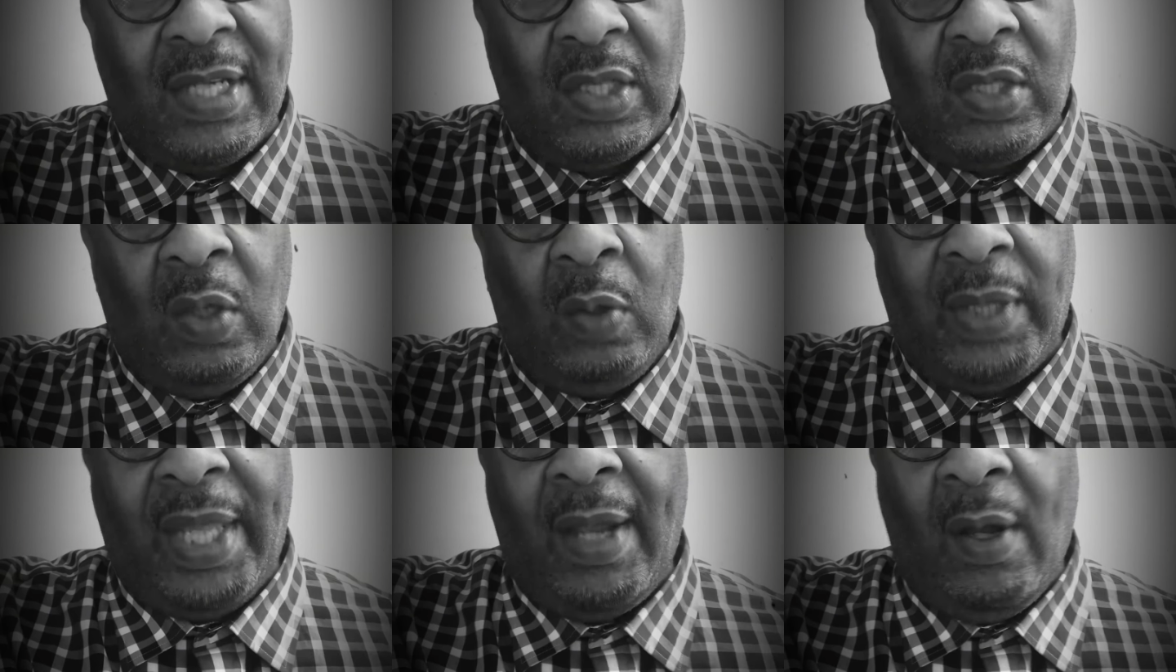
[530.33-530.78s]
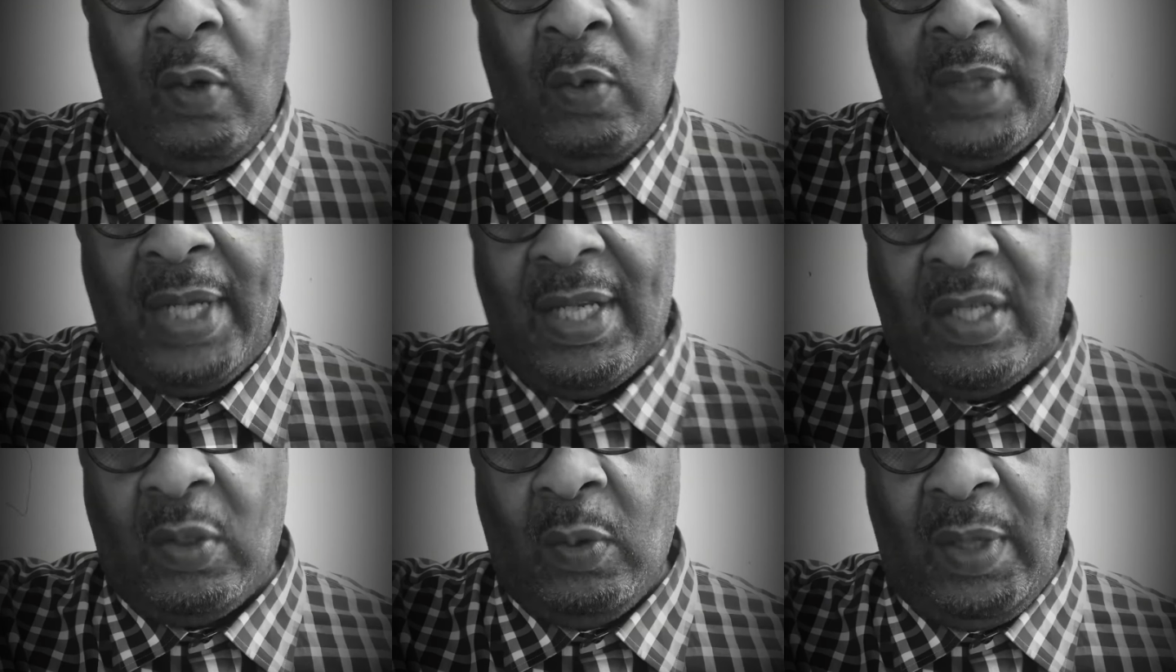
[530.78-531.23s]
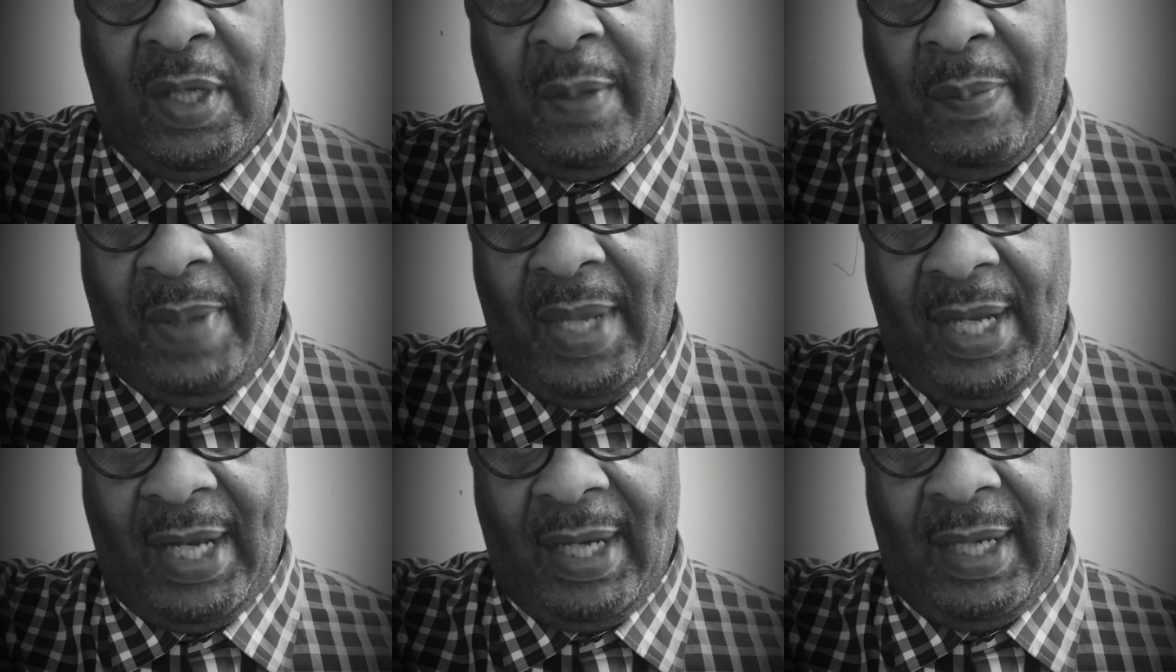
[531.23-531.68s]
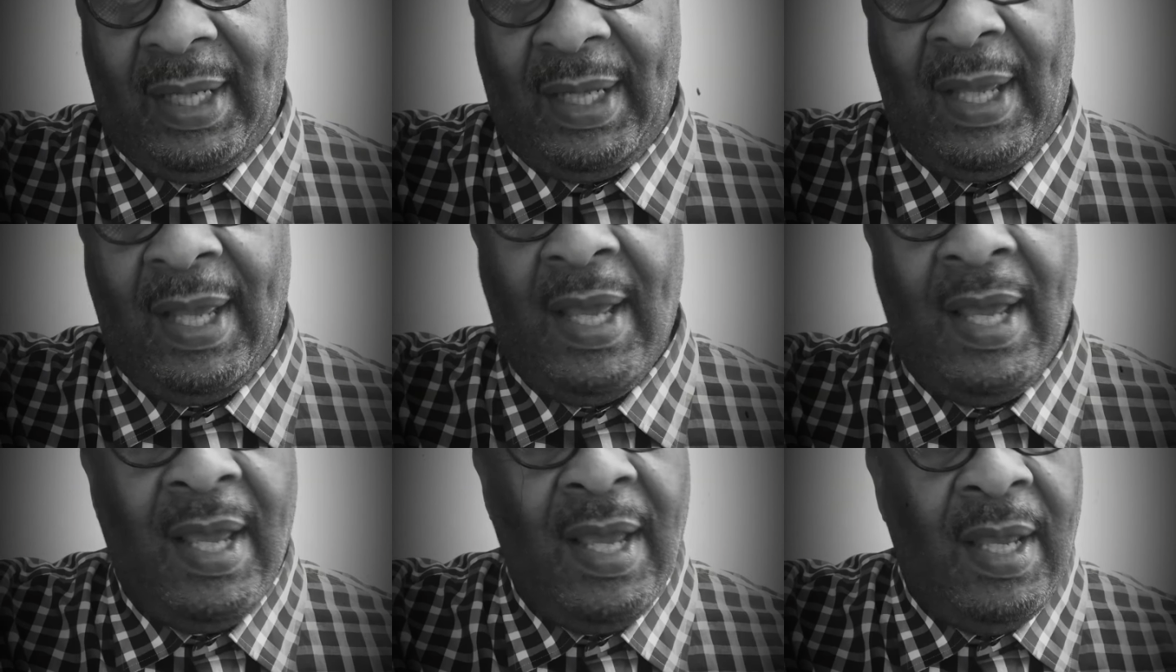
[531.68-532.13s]
that. So they own that show independently.
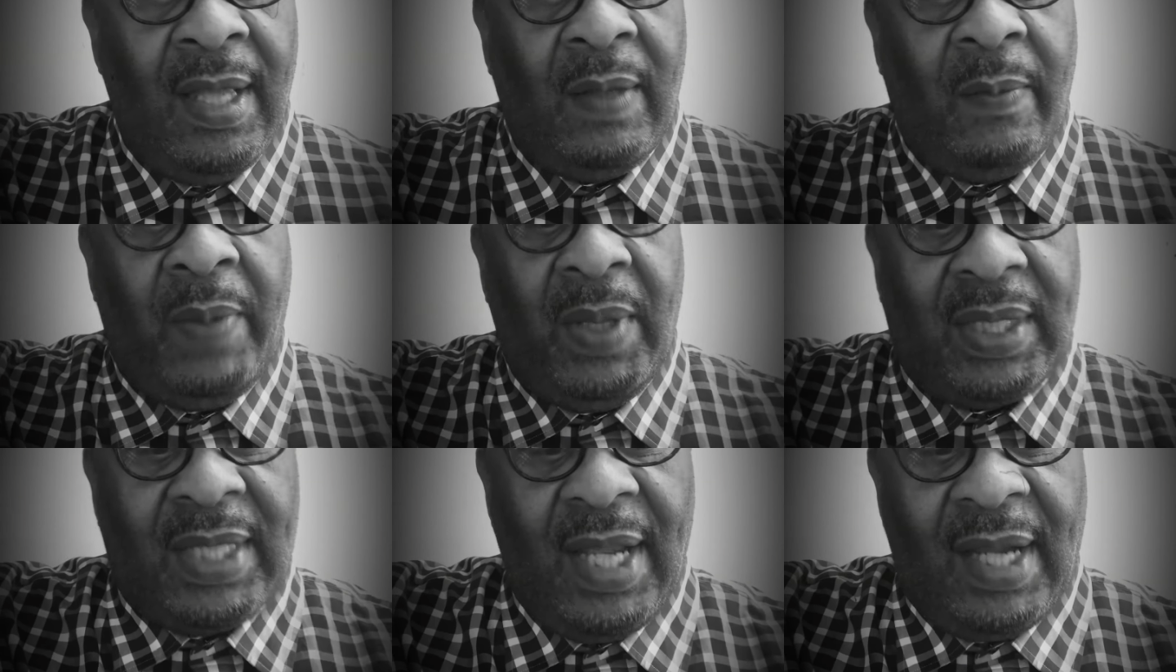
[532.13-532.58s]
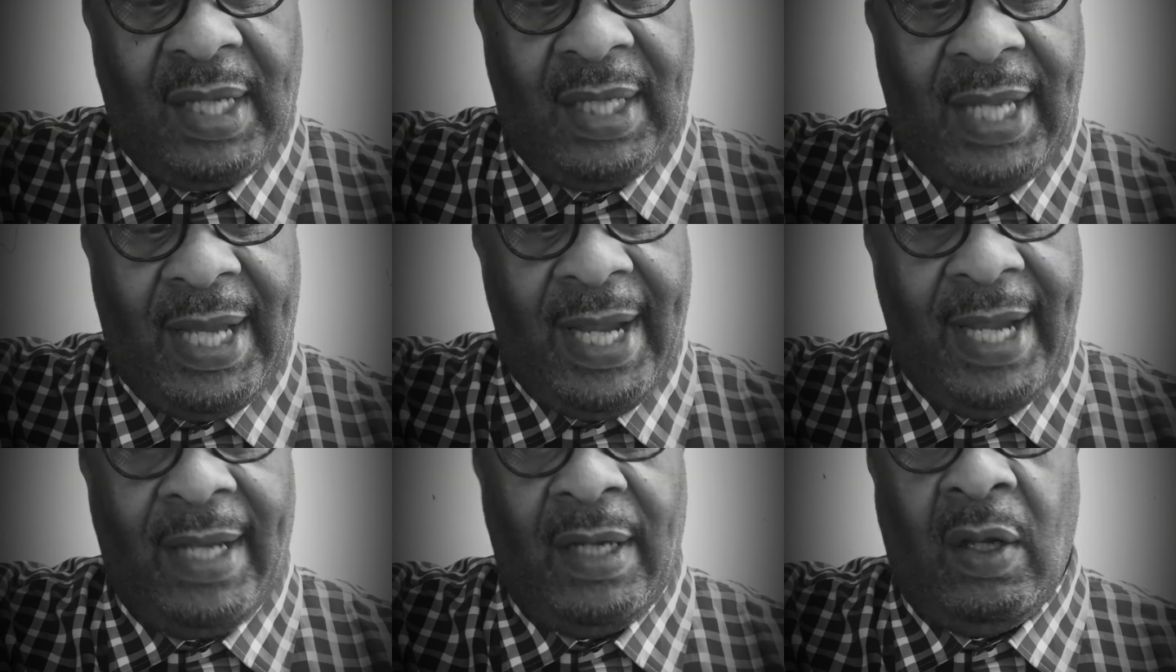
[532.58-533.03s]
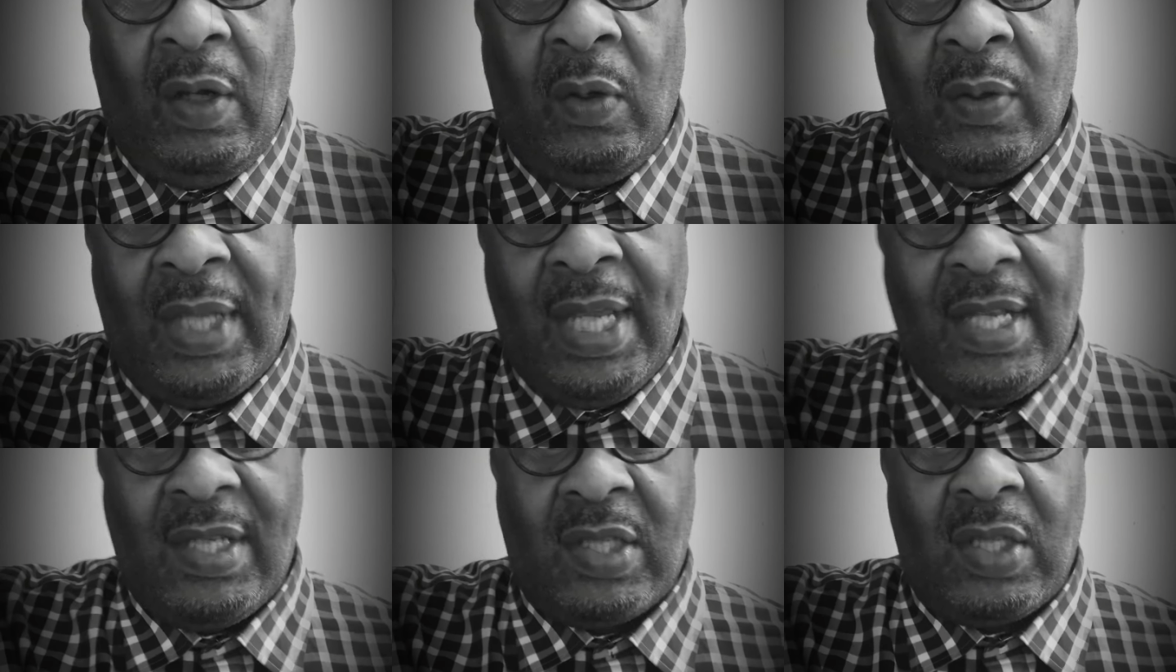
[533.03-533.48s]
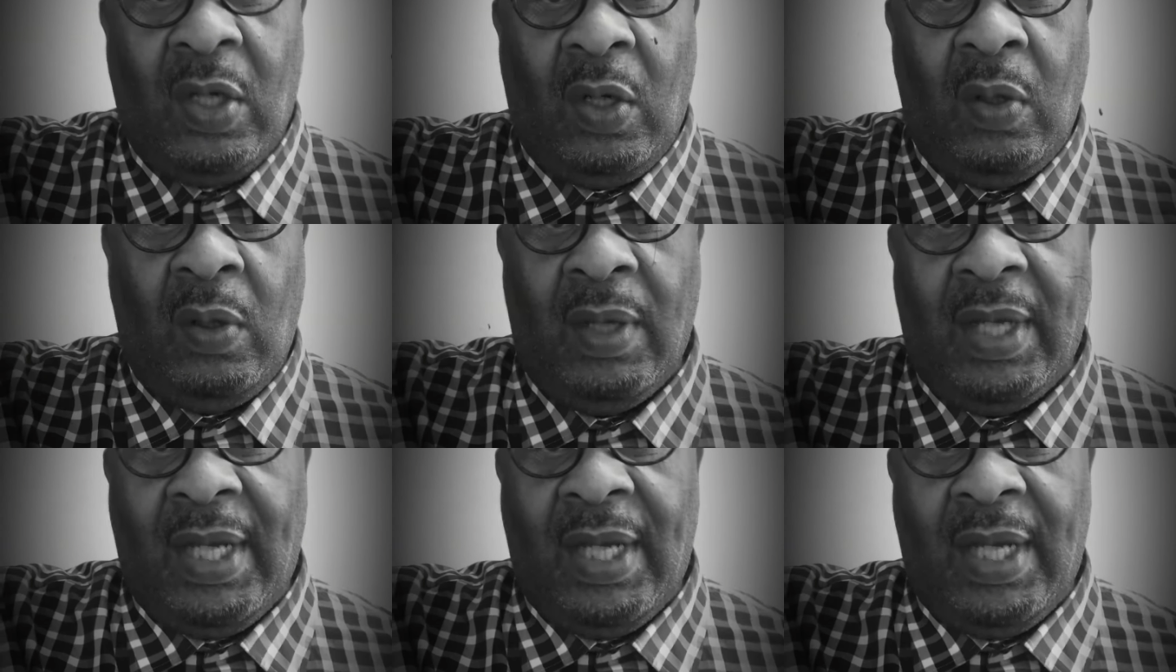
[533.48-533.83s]
Put their client on that show